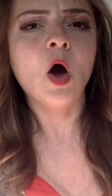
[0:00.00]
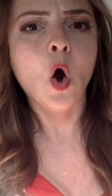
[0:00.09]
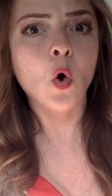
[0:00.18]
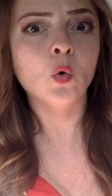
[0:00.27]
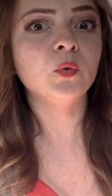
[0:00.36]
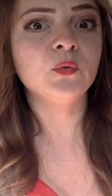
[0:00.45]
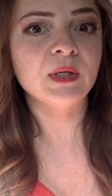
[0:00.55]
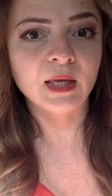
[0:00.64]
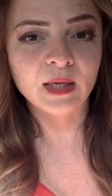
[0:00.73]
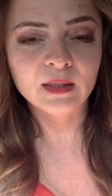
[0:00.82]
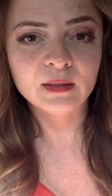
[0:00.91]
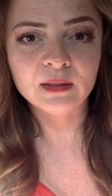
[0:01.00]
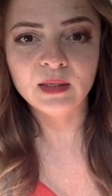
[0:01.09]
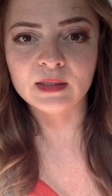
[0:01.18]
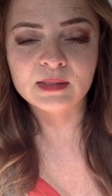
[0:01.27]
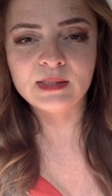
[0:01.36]
holding it
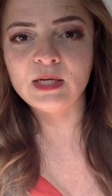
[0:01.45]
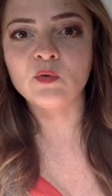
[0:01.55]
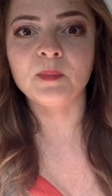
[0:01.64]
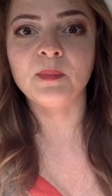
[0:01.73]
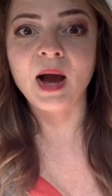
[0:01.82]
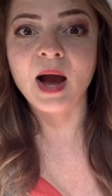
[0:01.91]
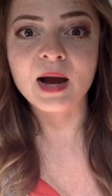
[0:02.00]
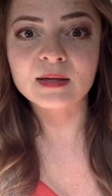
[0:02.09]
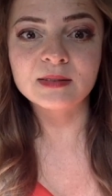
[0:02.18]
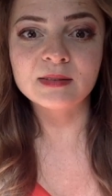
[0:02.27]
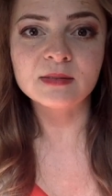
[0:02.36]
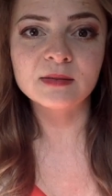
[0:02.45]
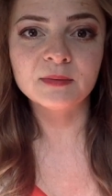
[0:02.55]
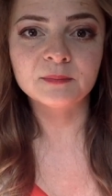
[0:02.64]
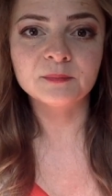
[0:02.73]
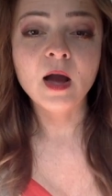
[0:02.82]
in a secret box.
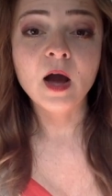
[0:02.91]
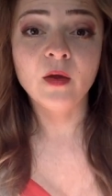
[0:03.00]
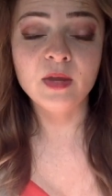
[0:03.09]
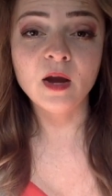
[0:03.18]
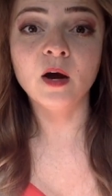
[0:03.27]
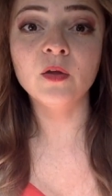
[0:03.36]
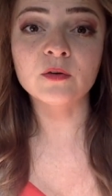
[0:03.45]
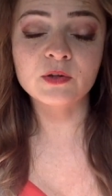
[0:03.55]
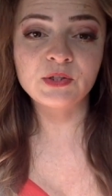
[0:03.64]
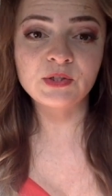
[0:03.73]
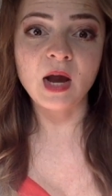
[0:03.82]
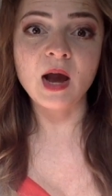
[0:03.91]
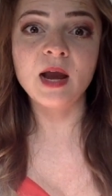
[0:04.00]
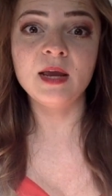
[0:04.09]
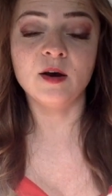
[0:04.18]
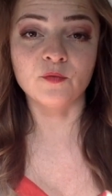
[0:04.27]
On the other
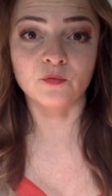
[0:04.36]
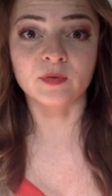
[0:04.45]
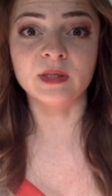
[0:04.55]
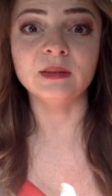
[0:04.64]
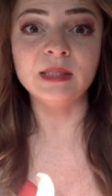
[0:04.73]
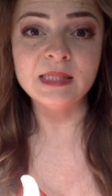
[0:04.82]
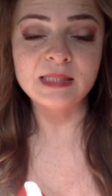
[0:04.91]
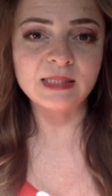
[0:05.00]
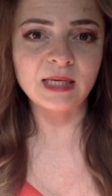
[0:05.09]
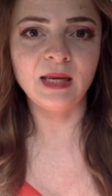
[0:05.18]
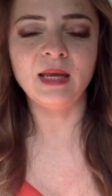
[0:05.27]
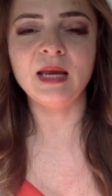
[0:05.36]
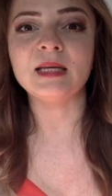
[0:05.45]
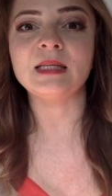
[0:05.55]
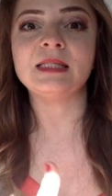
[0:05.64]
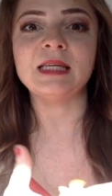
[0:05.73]
side of releasing,
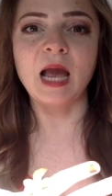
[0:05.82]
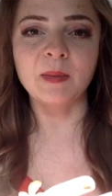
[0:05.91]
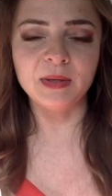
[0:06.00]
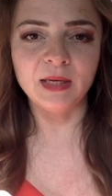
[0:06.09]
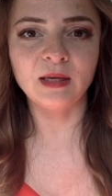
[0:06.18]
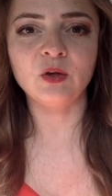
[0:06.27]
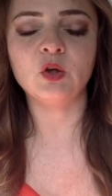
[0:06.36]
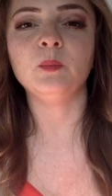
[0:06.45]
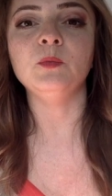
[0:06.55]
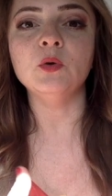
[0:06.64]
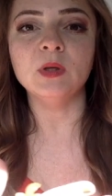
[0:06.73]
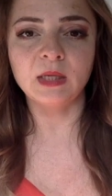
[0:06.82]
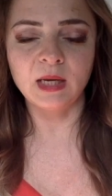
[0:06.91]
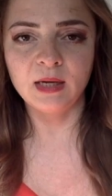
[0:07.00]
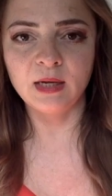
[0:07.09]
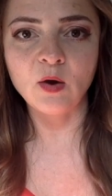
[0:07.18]
examining,
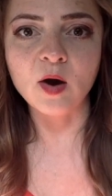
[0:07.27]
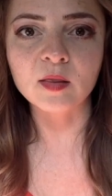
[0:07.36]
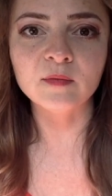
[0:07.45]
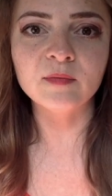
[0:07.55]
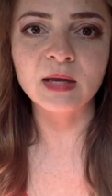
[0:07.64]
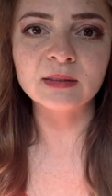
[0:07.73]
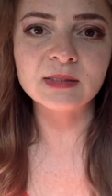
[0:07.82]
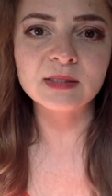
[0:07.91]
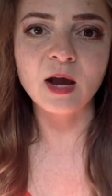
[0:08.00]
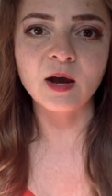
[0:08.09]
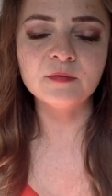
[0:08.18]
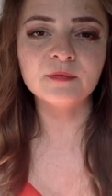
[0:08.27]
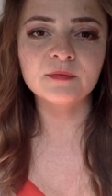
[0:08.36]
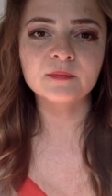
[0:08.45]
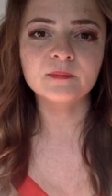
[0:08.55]
communicating, all of that stuff,